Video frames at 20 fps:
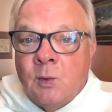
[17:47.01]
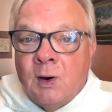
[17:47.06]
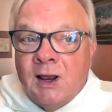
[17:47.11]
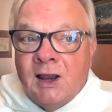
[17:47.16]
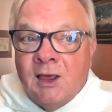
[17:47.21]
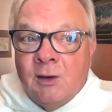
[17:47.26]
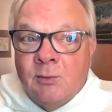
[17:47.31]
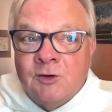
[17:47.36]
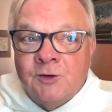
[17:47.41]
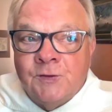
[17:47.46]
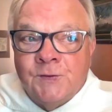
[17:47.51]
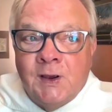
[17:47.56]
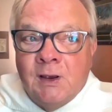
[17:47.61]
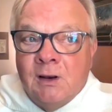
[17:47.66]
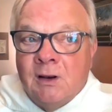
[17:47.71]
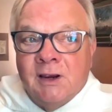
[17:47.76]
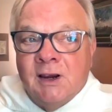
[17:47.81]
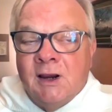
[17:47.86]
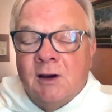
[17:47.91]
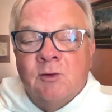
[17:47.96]
While I was
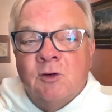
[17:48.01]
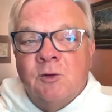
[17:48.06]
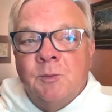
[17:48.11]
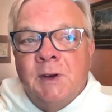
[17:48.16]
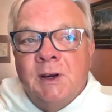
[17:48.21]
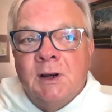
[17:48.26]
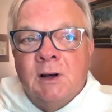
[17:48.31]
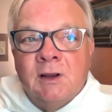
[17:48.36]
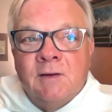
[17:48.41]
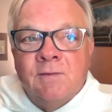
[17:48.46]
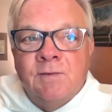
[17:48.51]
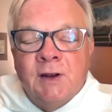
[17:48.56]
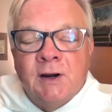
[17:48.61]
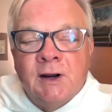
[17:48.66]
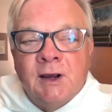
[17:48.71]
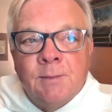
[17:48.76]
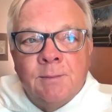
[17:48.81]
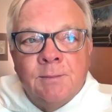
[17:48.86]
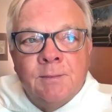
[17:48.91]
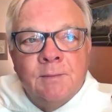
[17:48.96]
falling, I was being lifted
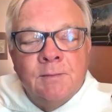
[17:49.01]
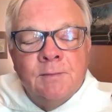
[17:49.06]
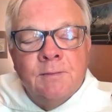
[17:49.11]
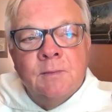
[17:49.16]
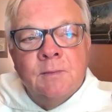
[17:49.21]
up.